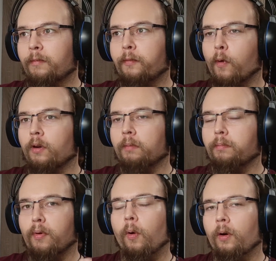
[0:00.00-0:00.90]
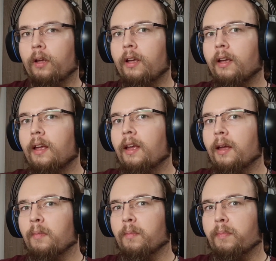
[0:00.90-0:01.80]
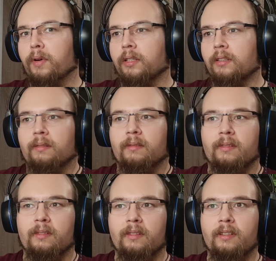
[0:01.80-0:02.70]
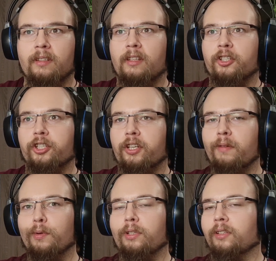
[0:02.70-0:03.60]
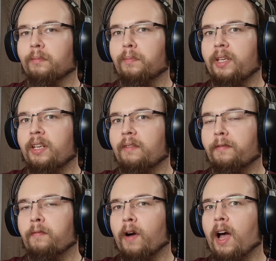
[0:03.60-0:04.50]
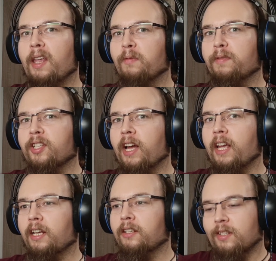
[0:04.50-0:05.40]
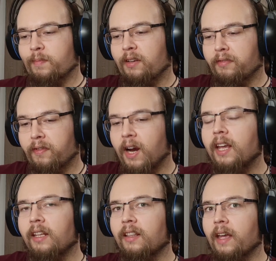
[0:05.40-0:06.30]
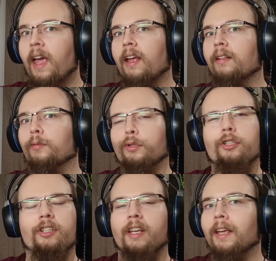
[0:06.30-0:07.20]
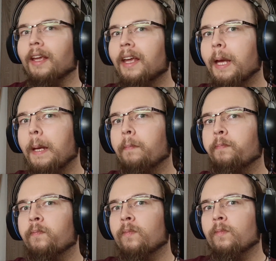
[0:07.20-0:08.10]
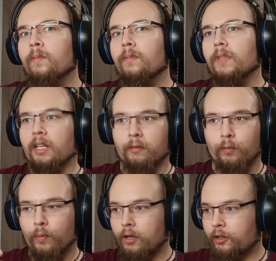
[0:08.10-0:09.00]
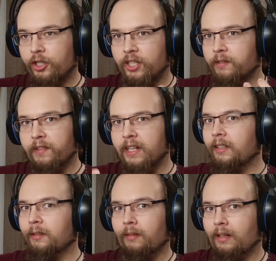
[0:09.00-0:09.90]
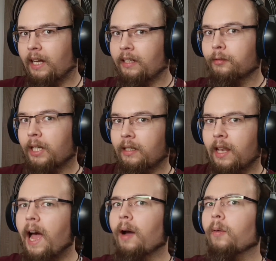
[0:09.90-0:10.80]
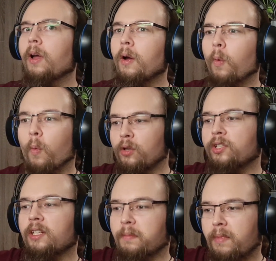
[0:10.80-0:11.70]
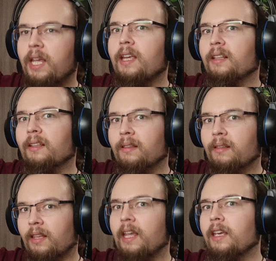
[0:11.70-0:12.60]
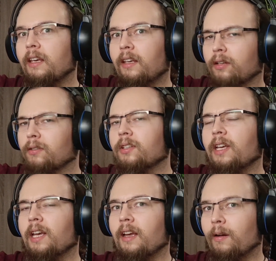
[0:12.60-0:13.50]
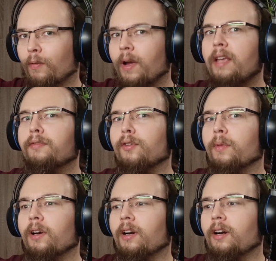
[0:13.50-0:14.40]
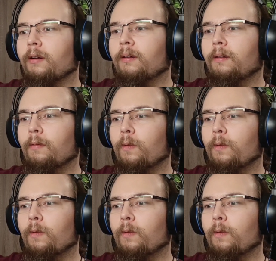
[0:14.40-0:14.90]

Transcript: for a boy, but she wouldn't be fine with Sayaka just being fucking dead, would she? And what she's feeling like right now, was it me taking Kyosuke away from her?